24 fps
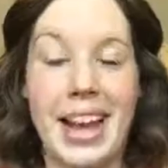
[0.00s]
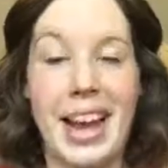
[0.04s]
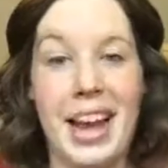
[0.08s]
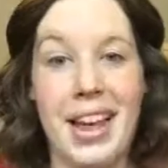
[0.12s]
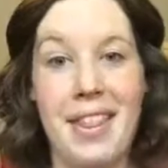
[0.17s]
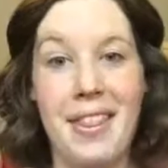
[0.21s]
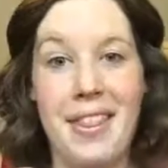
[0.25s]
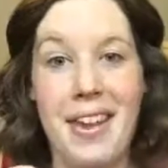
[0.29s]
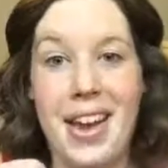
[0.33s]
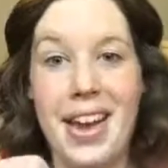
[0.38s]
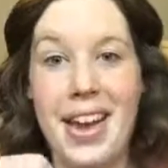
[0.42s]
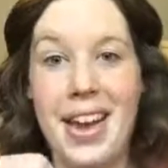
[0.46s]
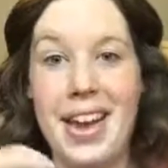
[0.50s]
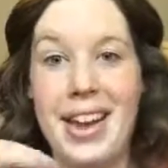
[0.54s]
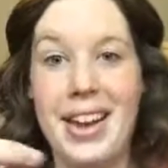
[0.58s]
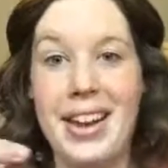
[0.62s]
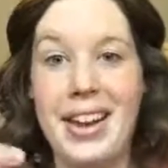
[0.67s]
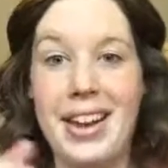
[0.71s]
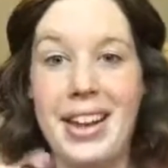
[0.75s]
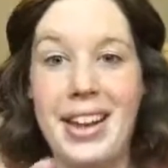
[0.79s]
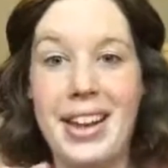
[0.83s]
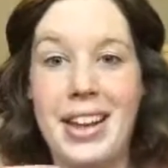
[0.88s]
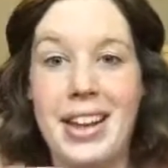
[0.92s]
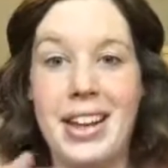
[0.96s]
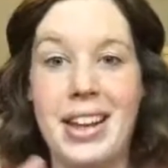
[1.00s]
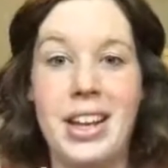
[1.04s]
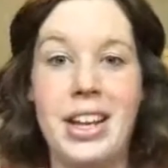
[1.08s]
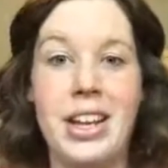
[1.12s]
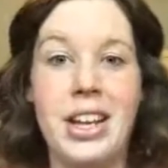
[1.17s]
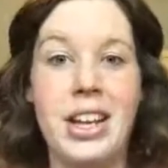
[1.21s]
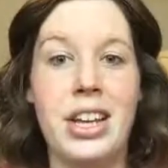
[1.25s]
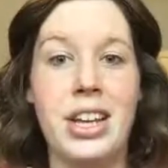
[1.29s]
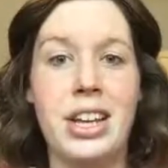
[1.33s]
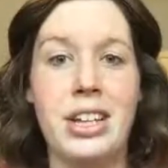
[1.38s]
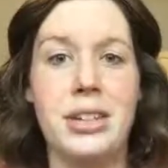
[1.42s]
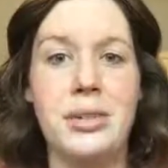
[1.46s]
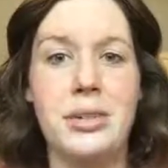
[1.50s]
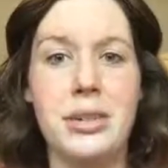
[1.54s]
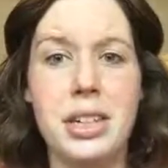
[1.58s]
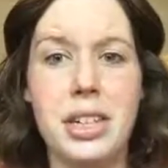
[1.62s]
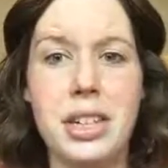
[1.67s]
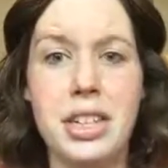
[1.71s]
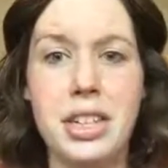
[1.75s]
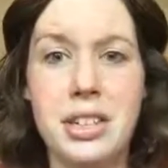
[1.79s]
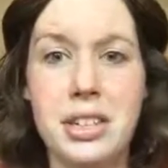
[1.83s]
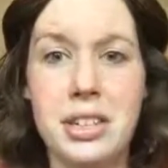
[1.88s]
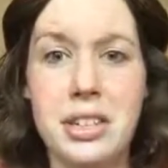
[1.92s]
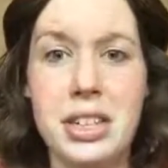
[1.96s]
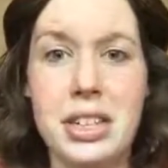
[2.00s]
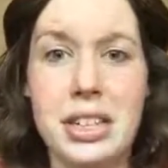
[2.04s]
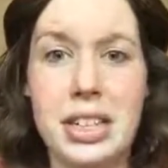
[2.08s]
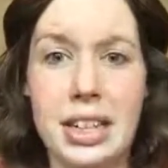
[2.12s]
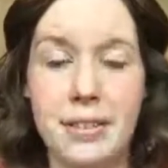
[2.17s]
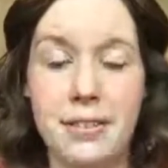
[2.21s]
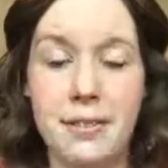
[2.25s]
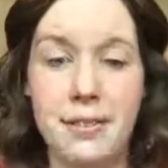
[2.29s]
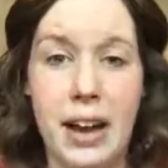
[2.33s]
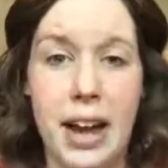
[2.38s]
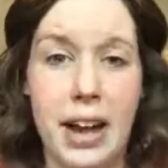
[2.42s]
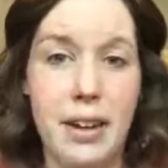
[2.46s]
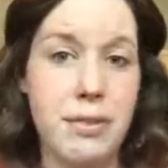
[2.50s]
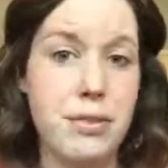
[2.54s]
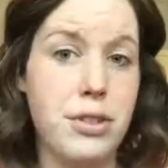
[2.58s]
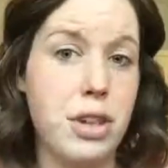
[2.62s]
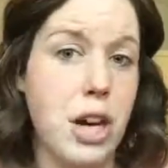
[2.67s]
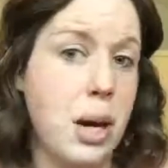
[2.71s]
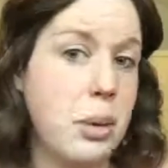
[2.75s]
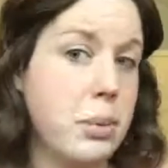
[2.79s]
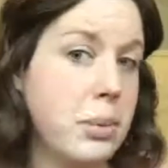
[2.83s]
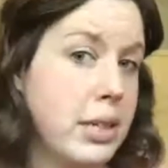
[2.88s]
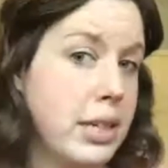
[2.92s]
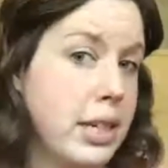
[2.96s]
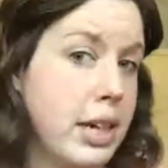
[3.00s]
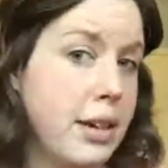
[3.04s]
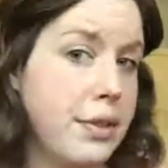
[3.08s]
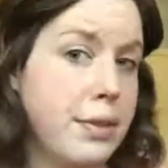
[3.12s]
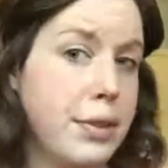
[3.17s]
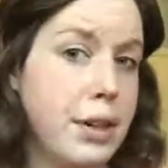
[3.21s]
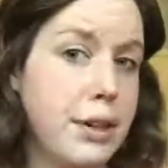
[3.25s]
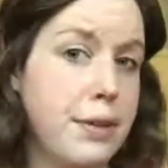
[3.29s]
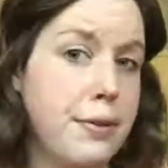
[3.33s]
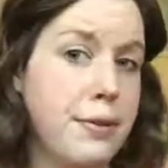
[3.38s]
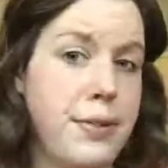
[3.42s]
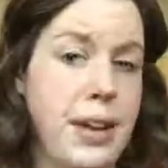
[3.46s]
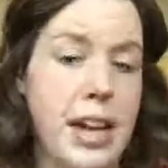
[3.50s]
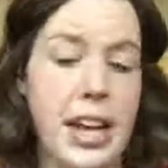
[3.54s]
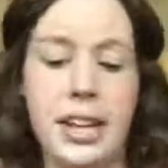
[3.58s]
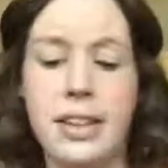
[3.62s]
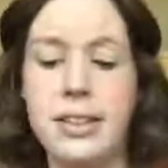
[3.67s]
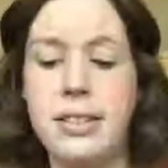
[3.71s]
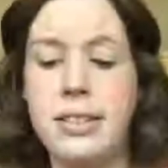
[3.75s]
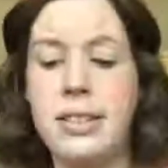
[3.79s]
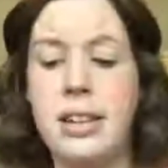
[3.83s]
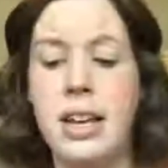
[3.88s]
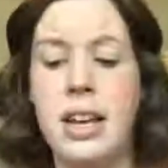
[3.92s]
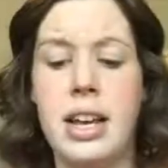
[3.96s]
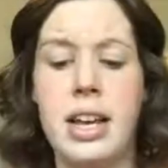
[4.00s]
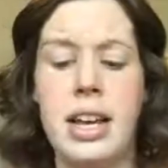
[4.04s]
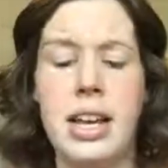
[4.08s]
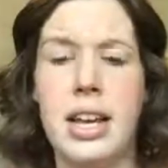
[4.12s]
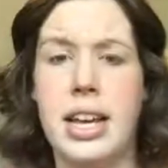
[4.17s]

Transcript: And then you really just need like five drops to cover your face.